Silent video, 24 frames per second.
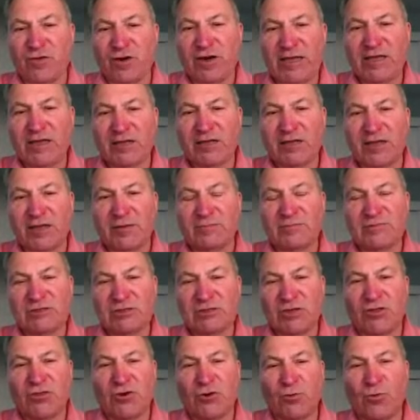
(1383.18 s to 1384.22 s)
for helium.
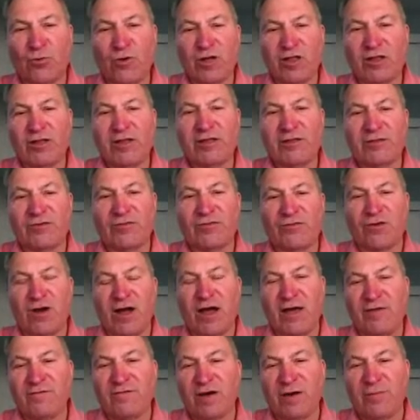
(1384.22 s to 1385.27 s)
So they're willing to
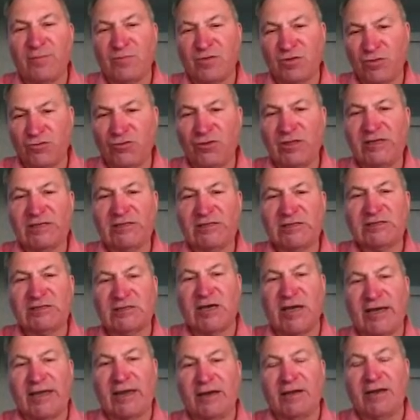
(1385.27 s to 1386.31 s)
drive up to this
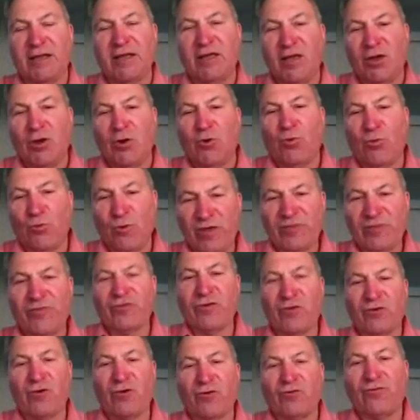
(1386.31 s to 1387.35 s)
site with
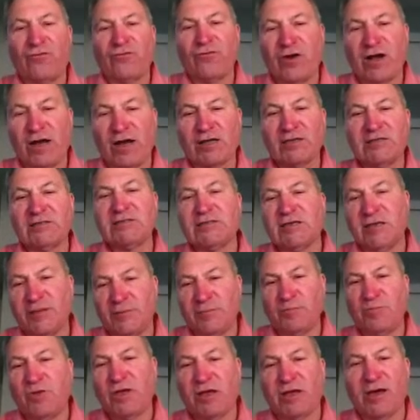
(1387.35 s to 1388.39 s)
their own trucks
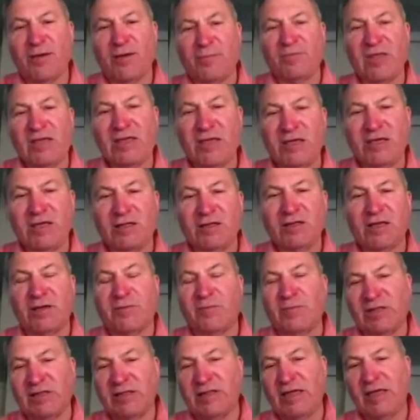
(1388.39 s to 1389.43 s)
and pick up the
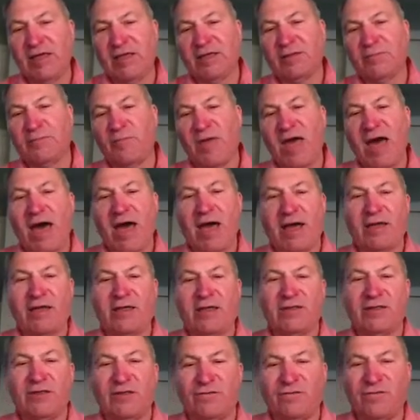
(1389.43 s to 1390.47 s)
helium and take it
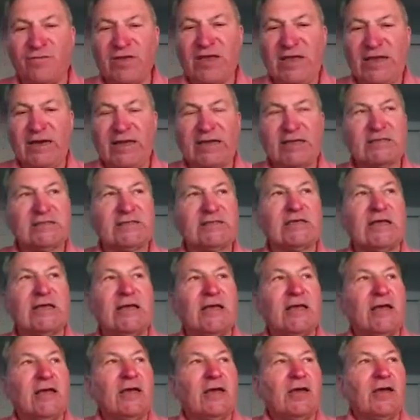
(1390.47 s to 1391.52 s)
back to Phoenix.
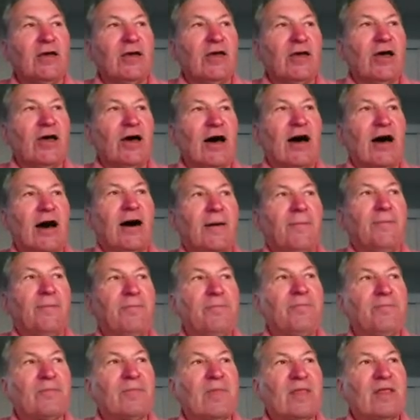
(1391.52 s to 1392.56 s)

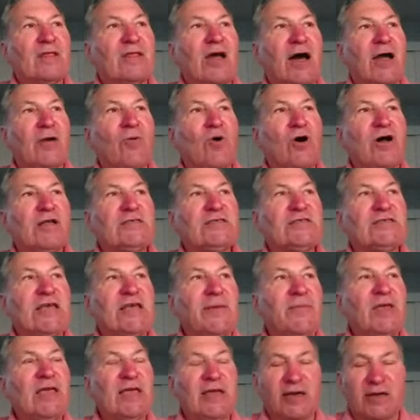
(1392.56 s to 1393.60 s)
Taiwan
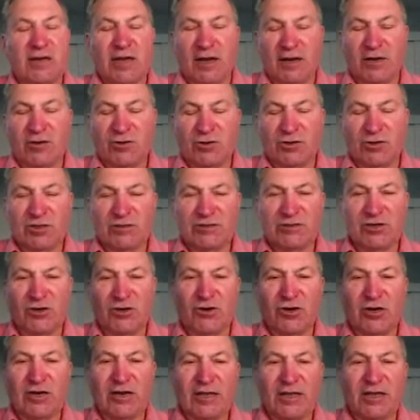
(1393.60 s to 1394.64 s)
Semiconductor is
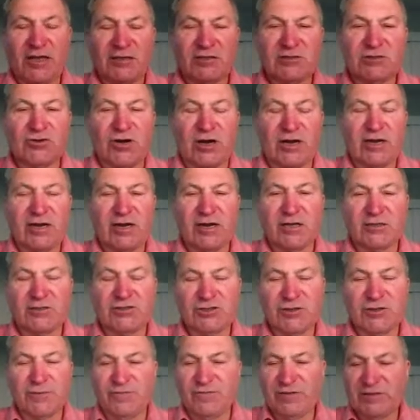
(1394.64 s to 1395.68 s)
currently constructing a
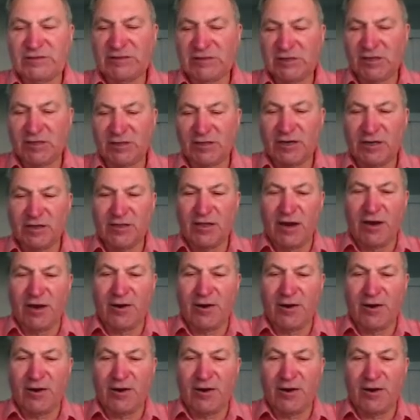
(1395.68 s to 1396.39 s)
chip facility